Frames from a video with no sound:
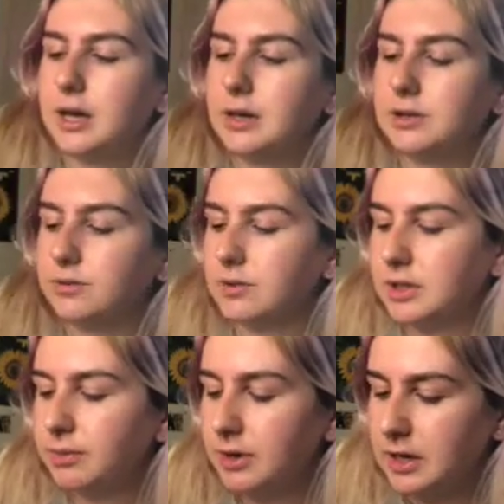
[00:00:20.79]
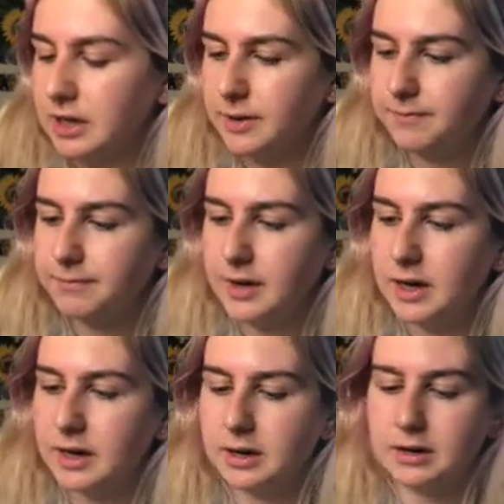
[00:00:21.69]
It is really pretty,
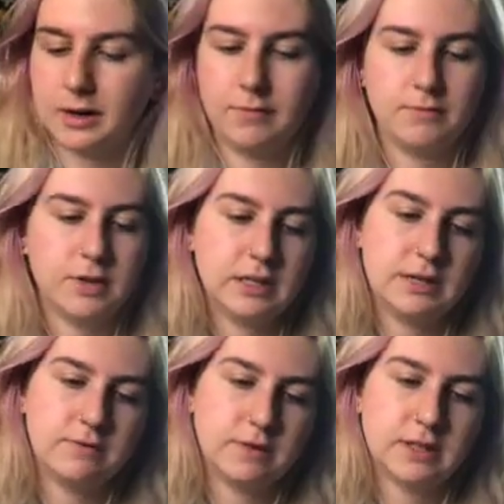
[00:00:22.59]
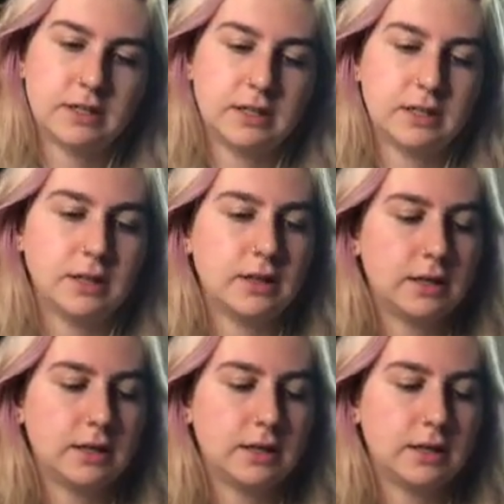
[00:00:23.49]
and I'm really feeling